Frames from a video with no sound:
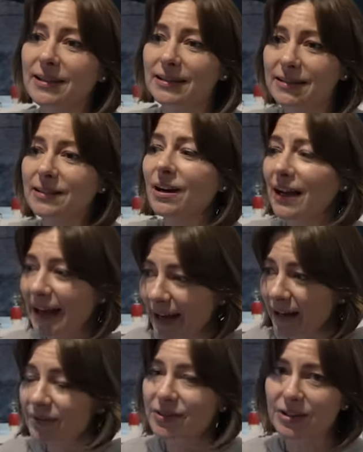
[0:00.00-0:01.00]
They did not
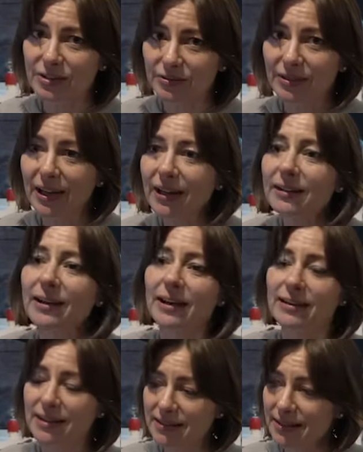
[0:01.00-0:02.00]
have to do that.
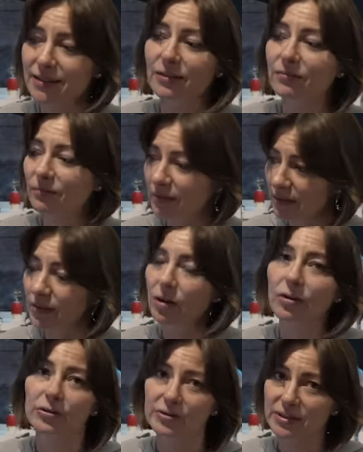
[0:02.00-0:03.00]
And they sent
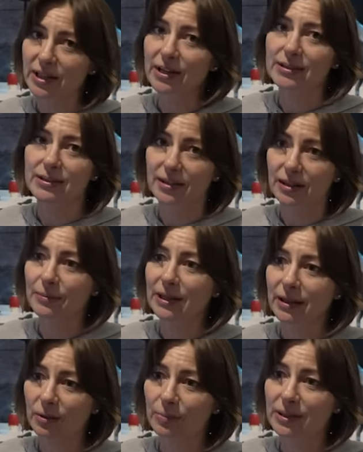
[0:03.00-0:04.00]
all those guys to come
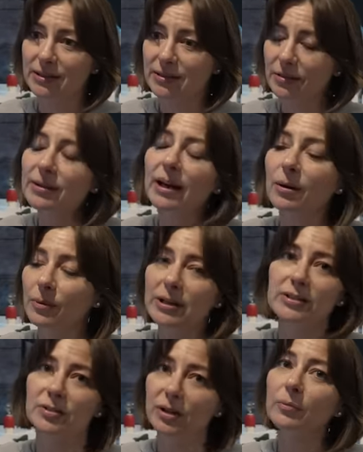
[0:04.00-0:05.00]
and help us. So that
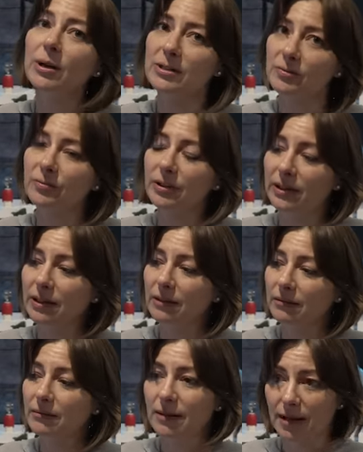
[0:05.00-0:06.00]
was, it was really
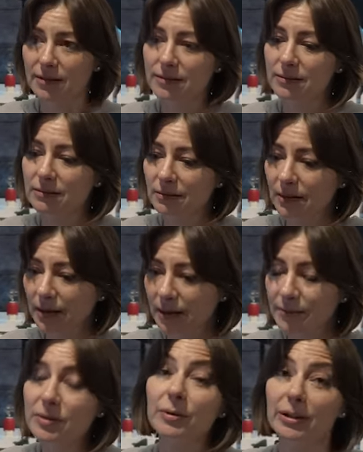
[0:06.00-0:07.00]
nice.
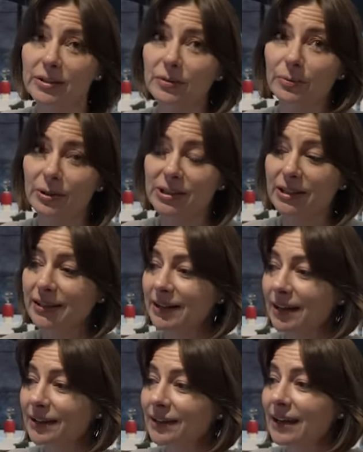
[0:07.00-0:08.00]
Um, so I do appreciate
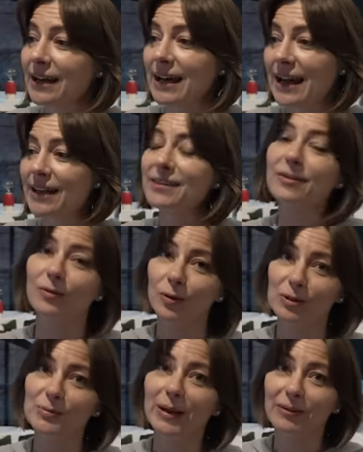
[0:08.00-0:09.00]
that. And then, of
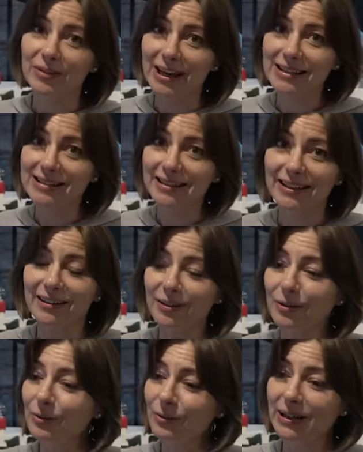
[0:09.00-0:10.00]
course, we have Casey
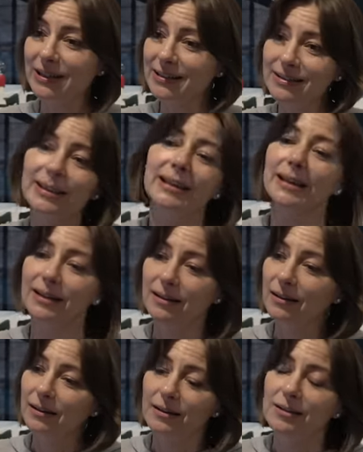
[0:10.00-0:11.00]
here, who is like
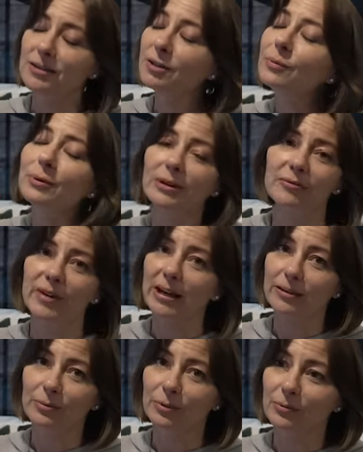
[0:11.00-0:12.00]
super
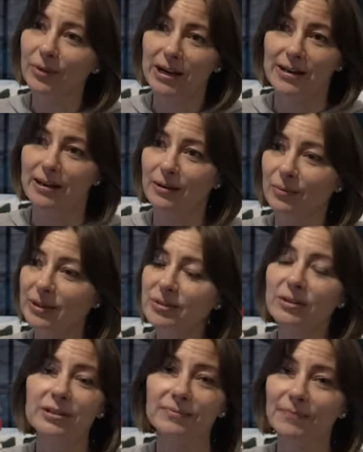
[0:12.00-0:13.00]
invaluable right now because
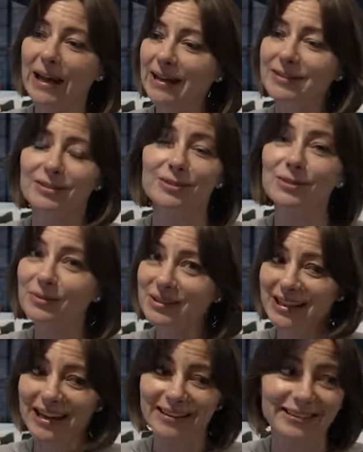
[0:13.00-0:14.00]
our heads are so
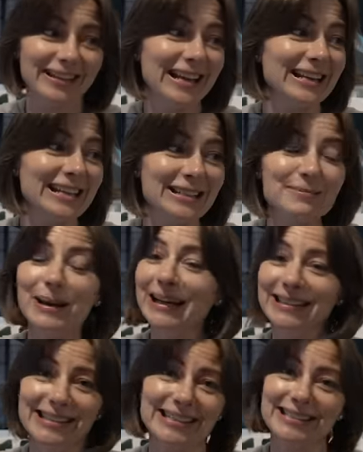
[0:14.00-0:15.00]
scattered and he's
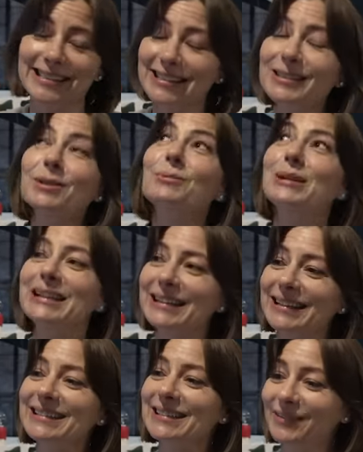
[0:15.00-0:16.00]
paying attention to so many
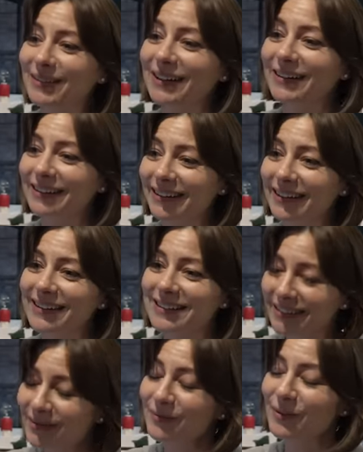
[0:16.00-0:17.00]
things that we are not.
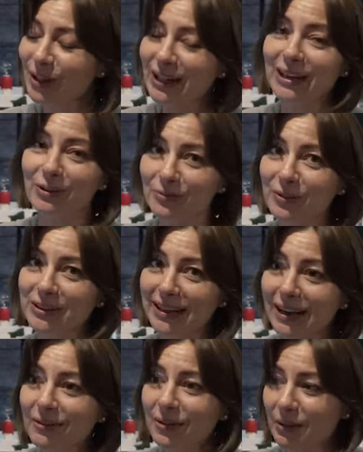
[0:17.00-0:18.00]
So, very helpful to
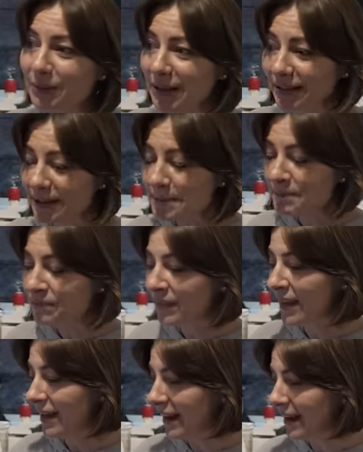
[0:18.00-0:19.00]
have him here.
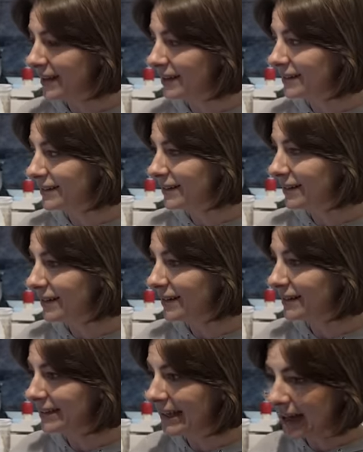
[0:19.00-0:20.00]
And
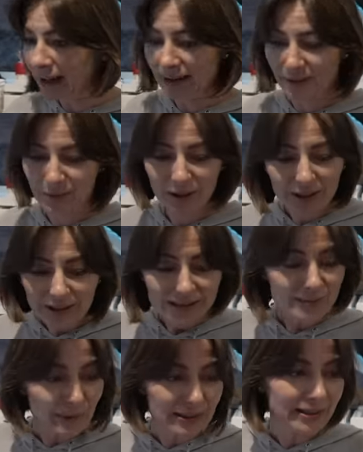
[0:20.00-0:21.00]
uh, yeah, we're going to
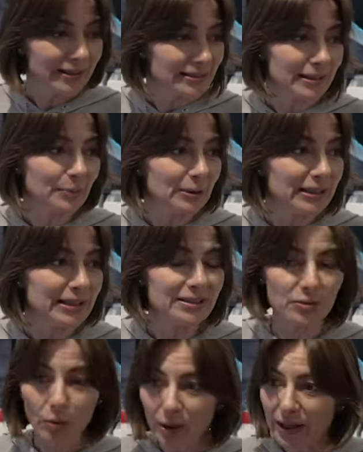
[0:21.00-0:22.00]
spend the next couple of
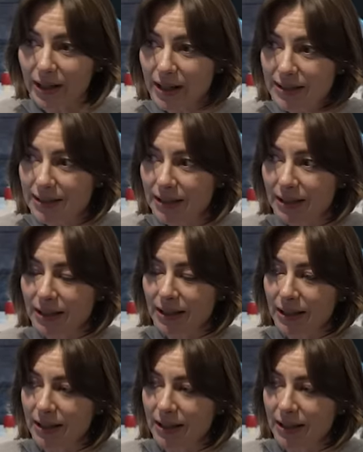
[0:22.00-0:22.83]
days organizing.